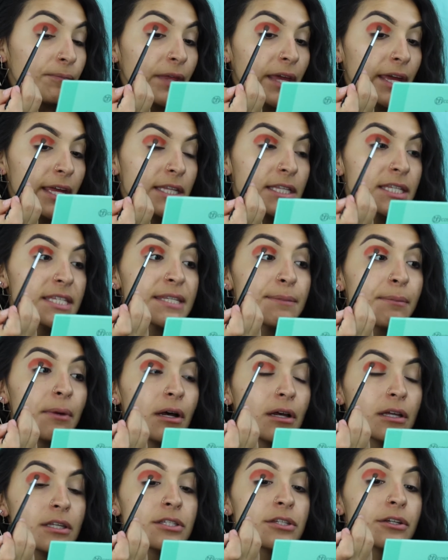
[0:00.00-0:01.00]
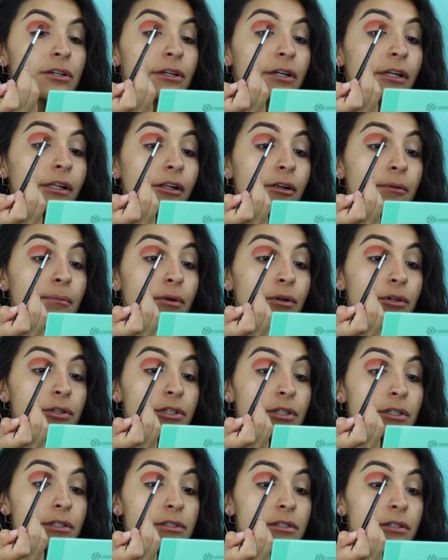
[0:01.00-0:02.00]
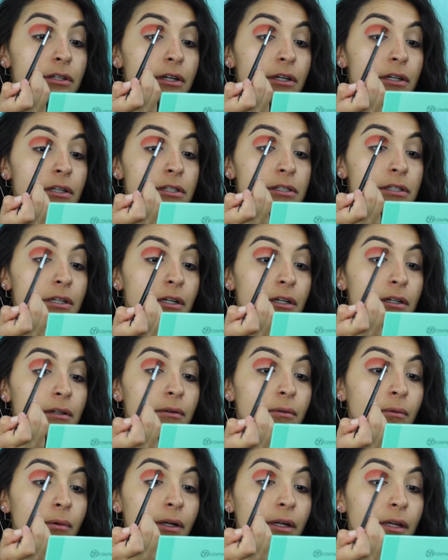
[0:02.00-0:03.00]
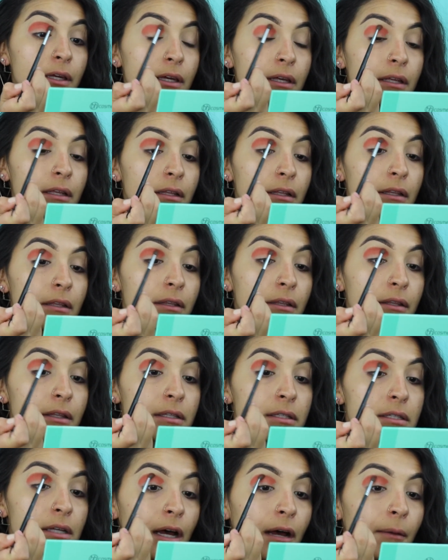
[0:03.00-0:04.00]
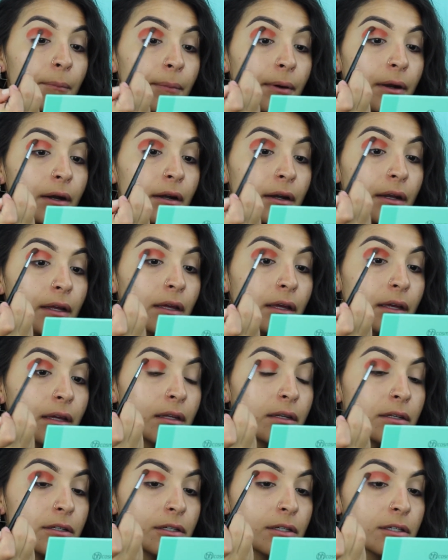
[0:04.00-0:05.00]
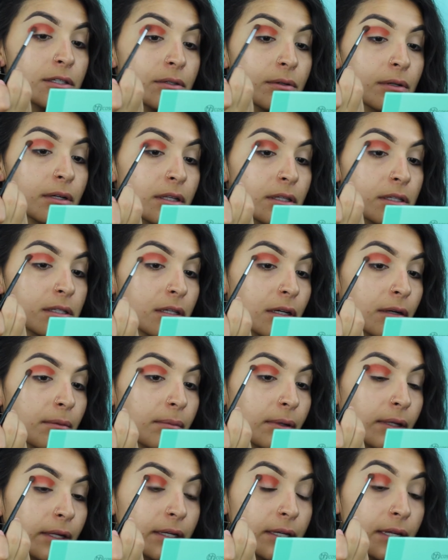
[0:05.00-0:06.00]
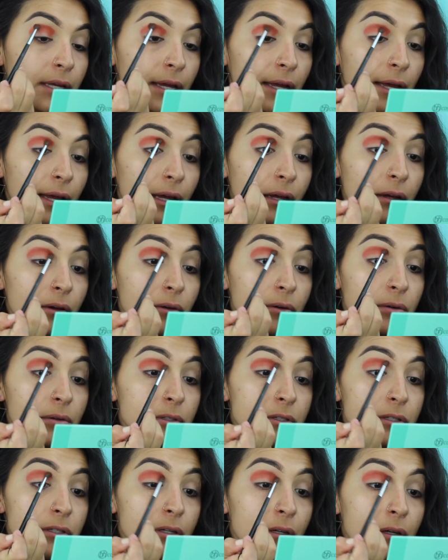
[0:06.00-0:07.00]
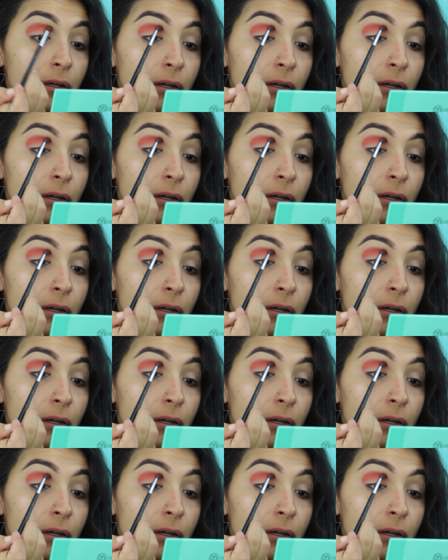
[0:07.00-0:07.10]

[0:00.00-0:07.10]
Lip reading: In small circular motions, you're going to start working the top part in just so it could start blending out.